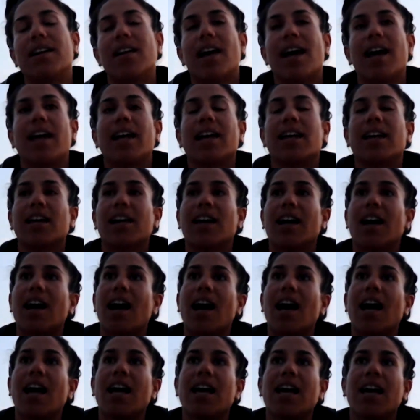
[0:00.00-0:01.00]
Like
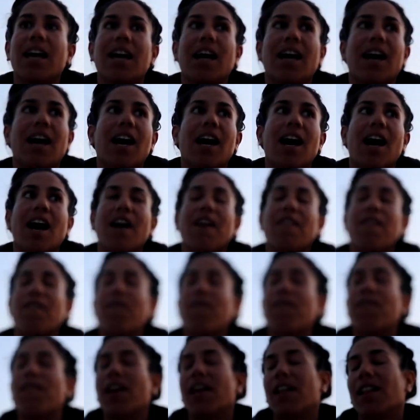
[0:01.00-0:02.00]
I
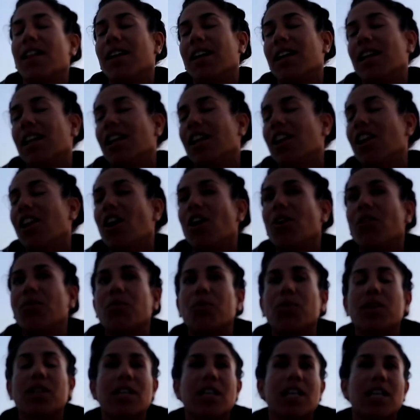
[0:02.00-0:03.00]
fell in love
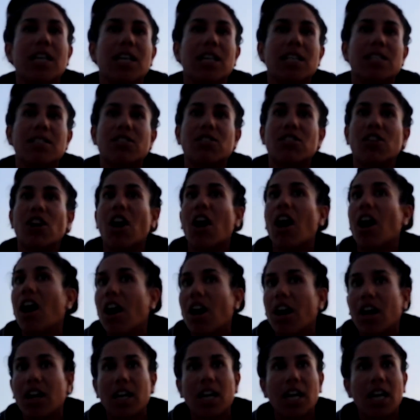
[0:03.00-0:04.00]
with his
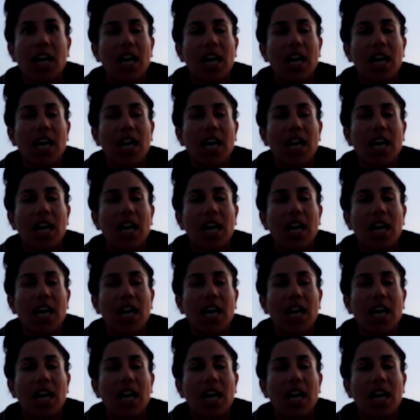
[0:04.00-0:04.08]
talk